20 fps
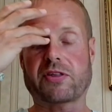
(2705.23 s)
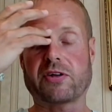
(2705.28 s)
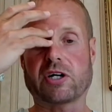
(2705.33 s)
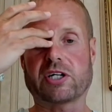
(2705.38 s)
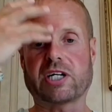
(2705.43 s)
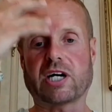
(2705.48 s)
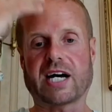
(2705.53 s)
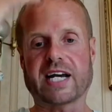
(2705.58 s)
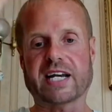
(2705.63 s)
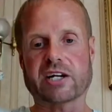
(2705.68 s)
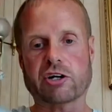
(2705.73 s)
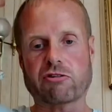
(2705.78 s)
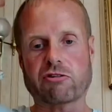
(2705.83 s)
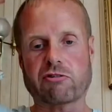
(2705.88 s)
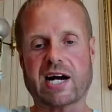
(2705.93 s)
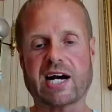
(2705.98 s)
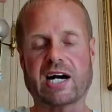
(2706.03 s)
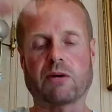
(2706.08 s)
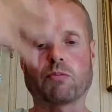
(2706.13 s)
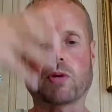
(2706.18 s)
third eye, and
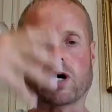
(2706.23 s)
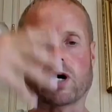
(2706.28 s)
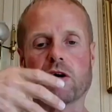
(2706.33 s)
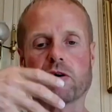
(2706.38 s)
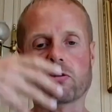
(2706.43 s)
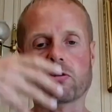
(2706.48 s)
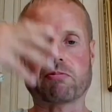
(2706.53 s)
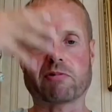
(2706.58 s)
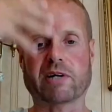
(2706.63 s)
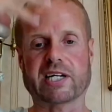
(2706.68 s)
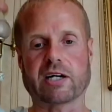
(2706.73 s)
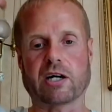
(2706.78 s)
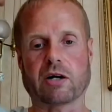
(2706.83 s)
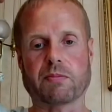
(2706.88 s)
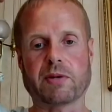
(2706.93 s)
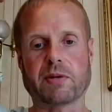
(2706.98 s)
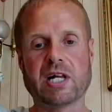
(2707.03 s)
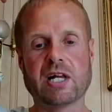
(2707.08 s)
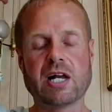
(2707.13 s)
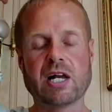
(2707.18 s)
crown, we're opening
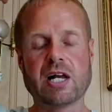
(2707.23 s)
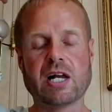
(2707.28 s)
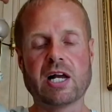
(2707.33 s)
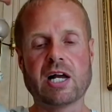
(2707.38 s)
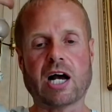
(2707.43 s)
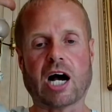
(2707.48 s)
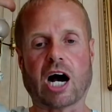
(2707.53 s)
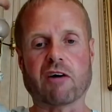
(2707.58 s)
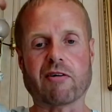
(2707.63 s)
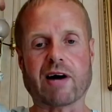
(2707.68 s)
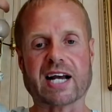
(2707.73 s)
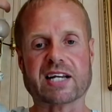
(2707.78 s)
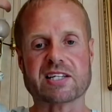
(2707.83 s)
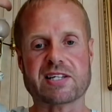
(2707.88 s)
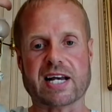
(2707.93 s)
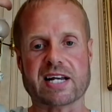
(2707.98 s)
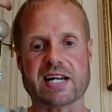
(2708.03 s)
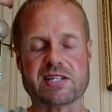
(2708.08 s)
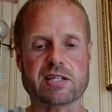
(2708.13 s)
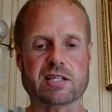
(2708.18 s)
up our
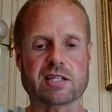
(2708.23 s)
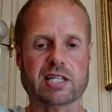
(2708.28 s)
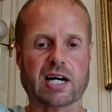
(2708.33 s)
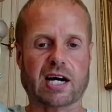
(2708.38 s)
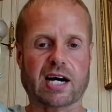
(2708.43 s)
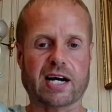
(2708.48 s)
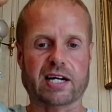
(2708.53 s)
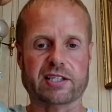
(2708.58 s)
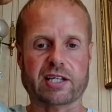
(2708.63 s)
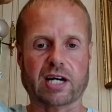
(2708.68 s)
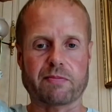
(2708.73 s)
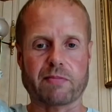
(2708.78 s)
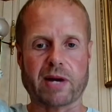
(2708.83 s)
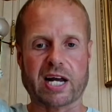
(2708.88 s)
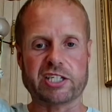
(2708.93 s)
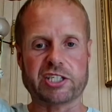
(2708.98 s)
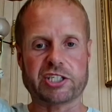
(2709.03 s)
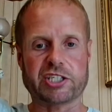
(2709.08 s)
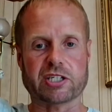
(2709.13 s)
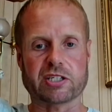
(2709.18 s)
access into the higher
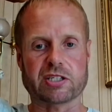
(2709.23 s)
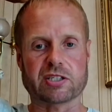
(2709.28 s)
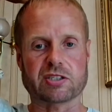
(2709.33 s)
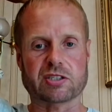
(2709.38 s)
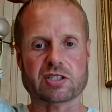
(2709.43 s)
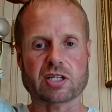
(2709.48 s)
dimensions.